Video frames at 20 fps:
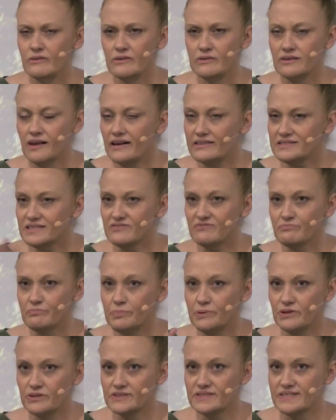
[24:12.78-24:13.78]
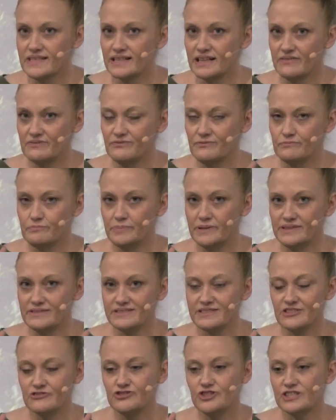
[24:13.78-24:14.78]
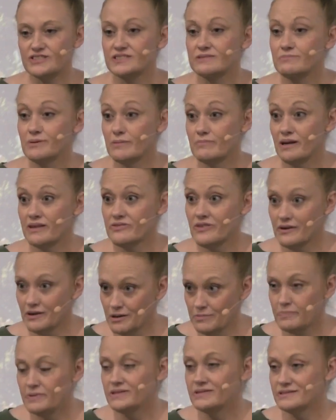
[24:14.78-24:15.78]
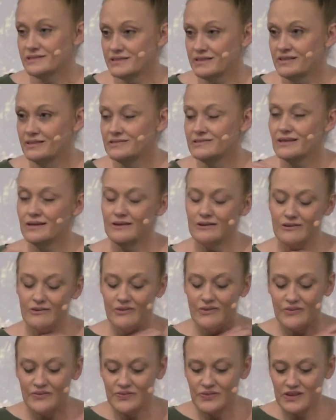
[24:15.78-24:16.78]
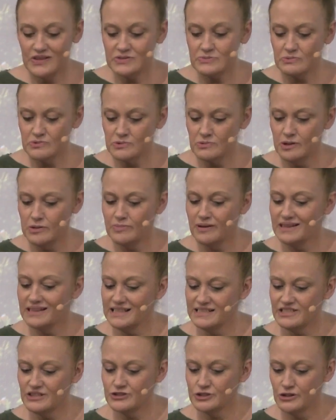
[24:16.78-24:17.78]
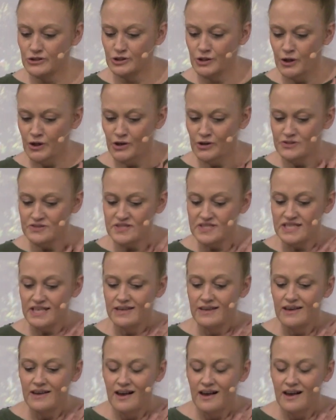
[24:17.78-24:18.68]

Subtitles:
lots of books that I've been suggested by my therapist. So this was one by Lisa Turkhurst.